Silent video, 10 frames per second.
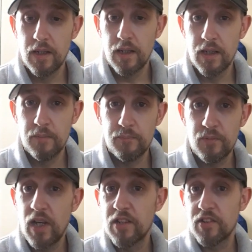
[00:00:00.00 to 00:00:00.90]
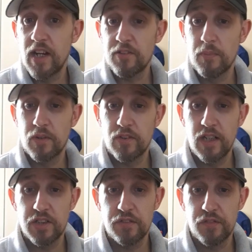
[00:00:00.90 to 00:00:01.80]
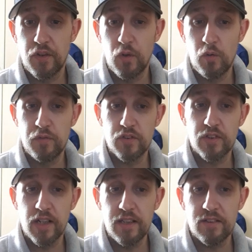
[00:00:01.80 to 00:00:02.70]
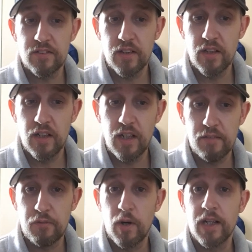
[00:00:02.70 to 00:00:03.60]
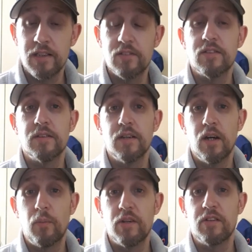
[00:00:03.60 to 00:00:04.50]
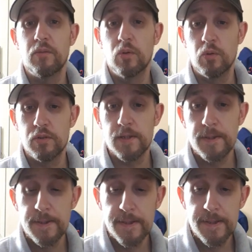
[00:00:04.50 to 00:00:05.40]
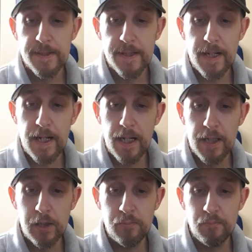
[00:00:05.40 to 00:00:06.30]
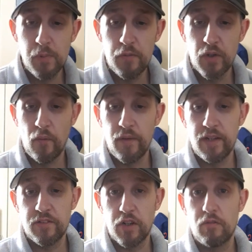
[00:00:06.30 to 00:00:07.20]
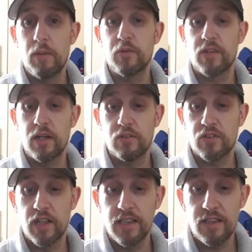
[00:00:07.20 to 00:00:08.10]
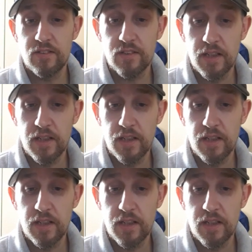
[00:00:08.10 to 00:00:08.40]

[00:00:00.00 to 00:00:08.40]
Um, yeah, so that's my selection for the Norfolk Stakes. Uh, Love Reigns, uh, Wesley Ward. Um, moving on then to the Ribblesdale Stakes.